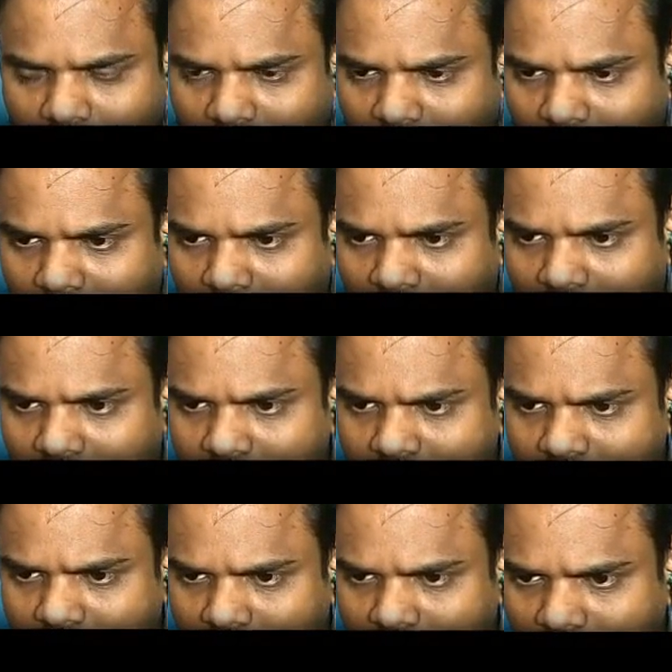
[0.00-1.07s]

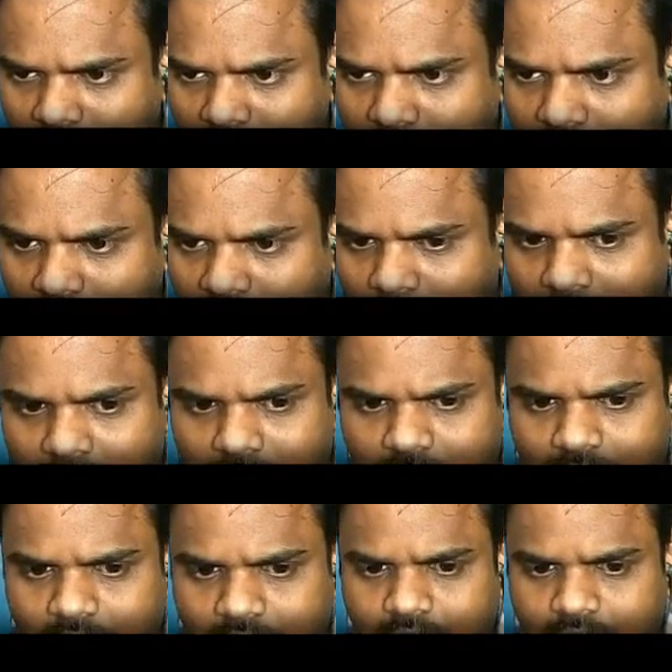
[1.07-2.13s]
PBS divided
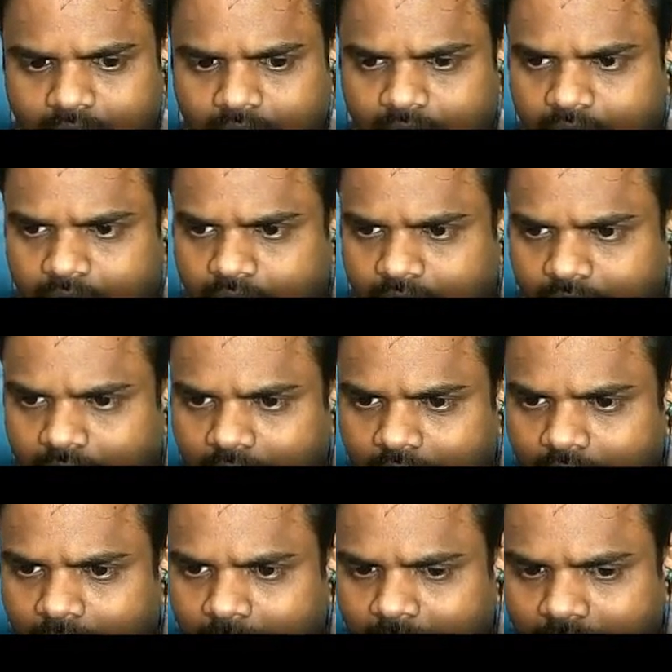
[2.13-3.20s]
by,
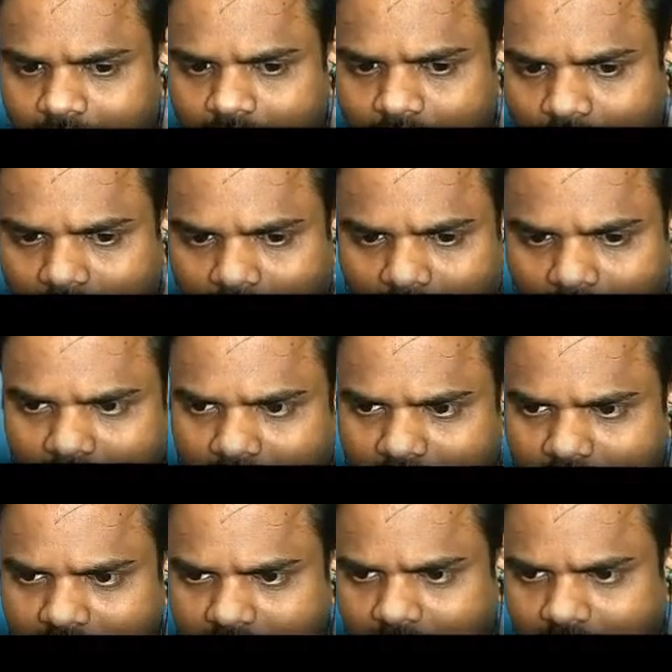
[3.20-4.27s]
denominator is total pressure
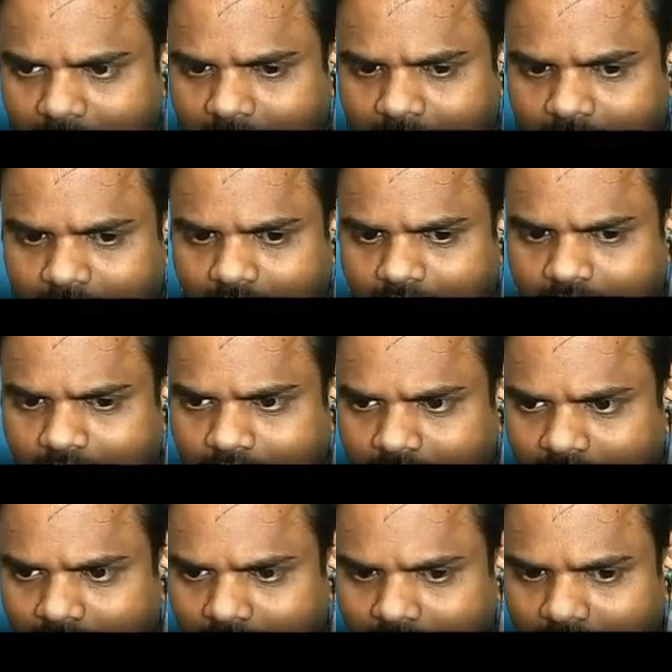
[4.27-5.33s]
is same, right?
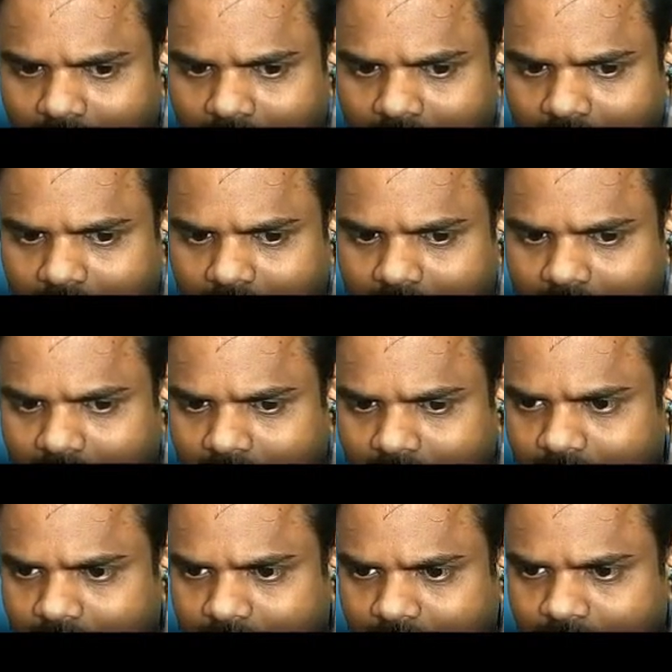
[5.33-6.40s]

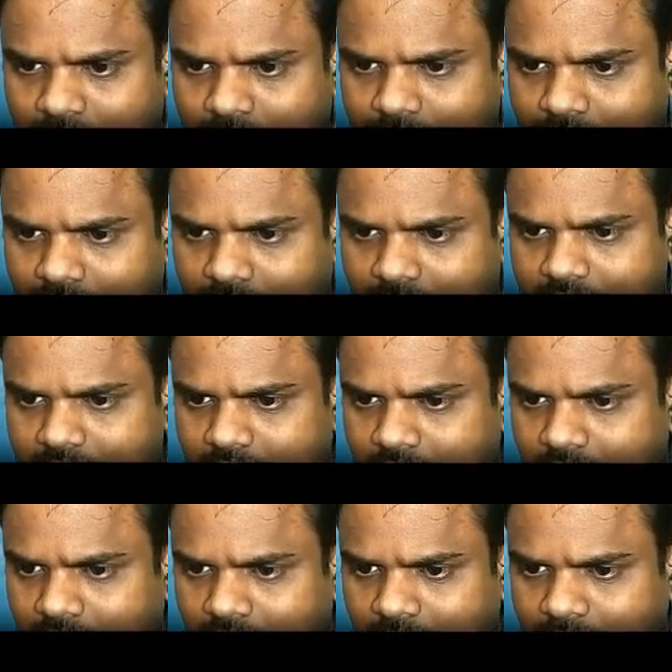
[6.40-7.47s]
So
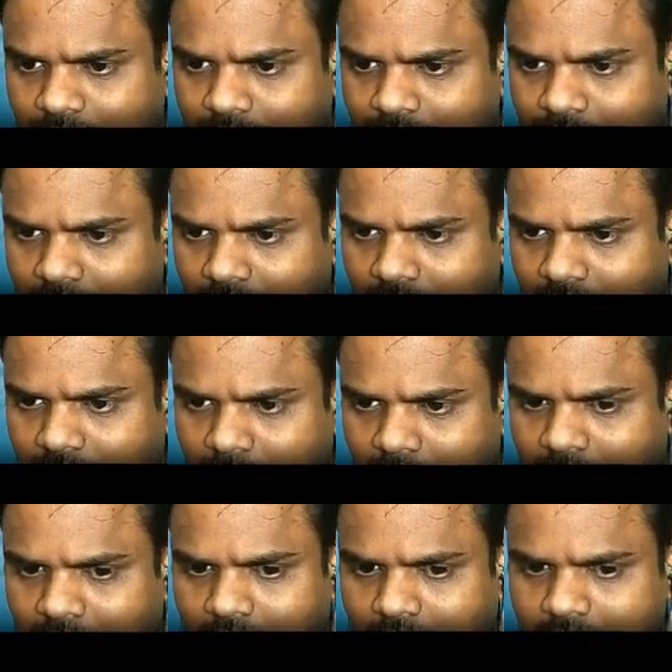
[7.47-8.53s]
XA
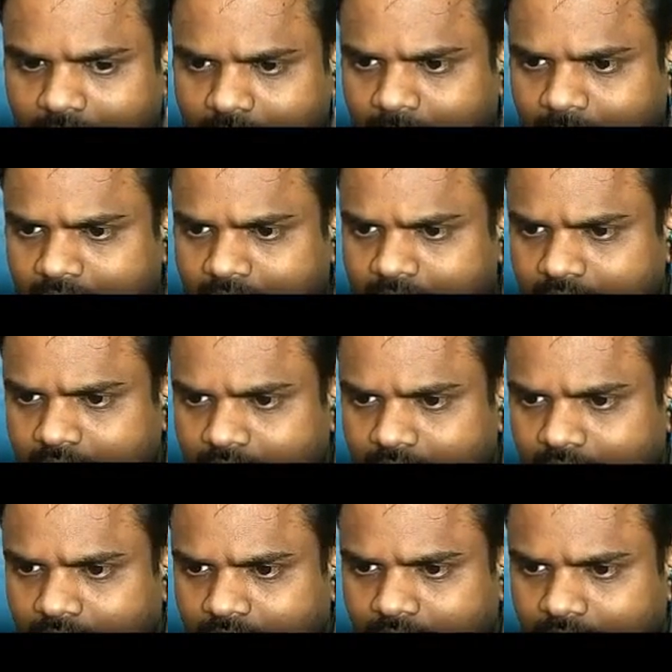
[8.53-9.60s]
PAS plus
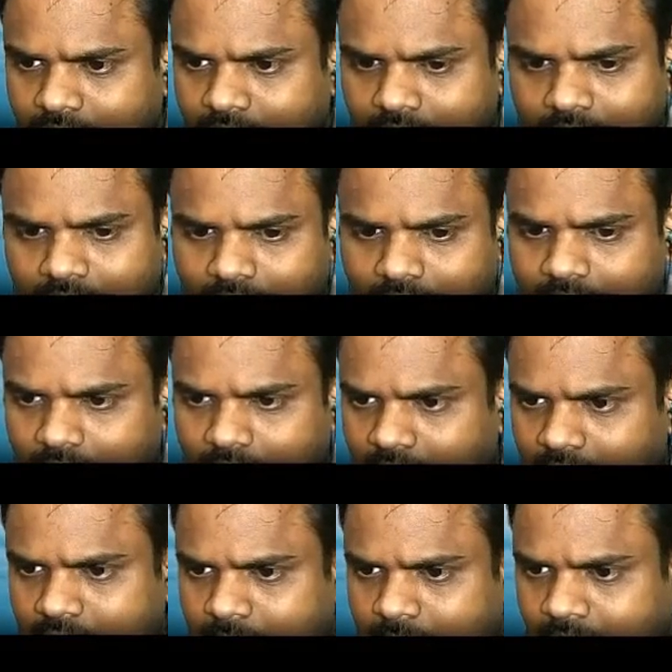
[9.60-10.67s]

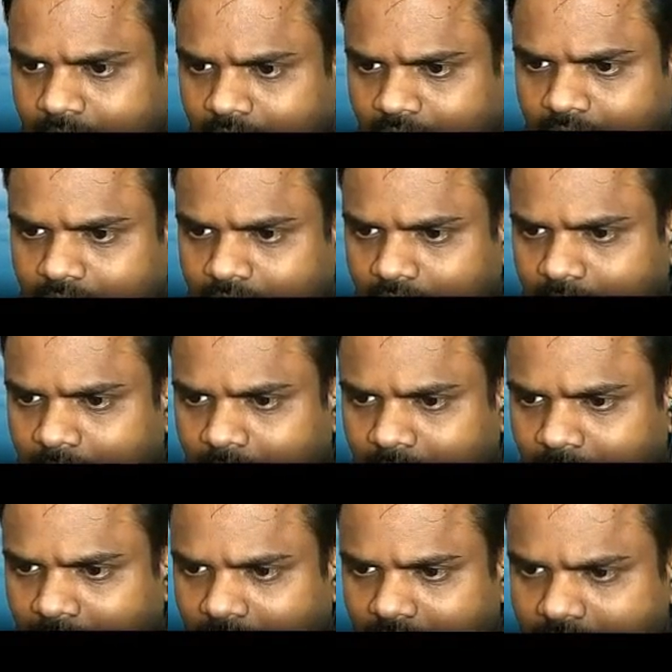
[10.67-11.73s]
XB
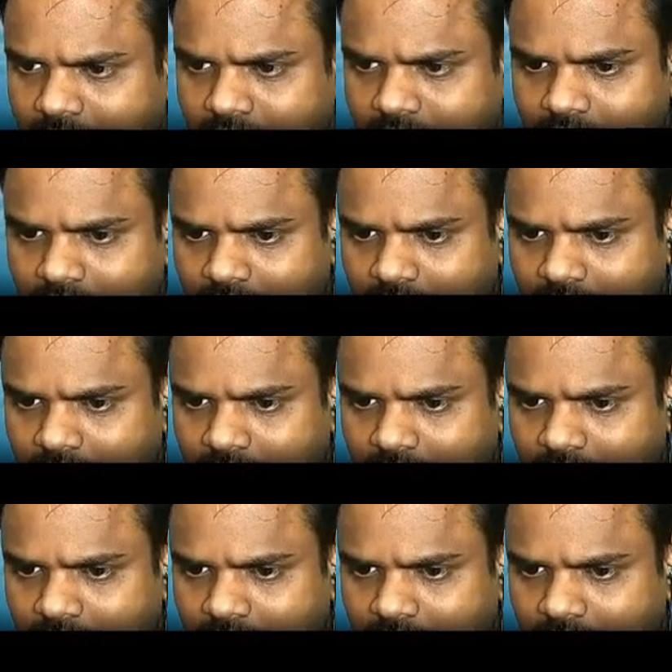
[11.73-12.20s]
PBS.